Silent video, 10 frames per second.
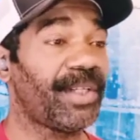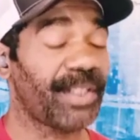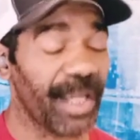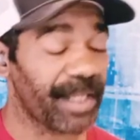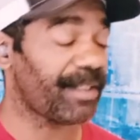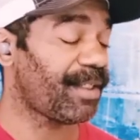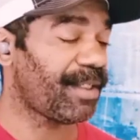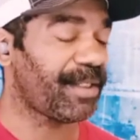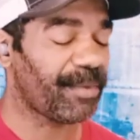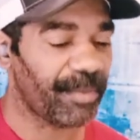Again,
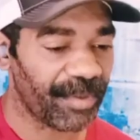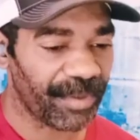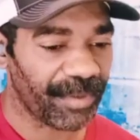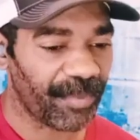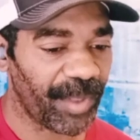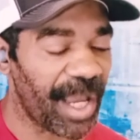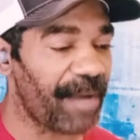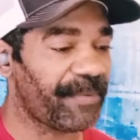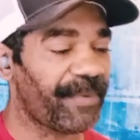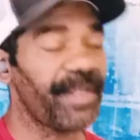we
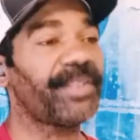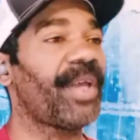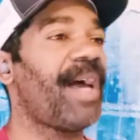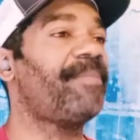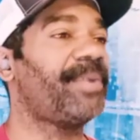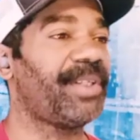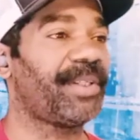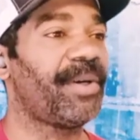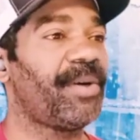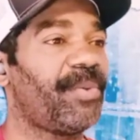have this happening.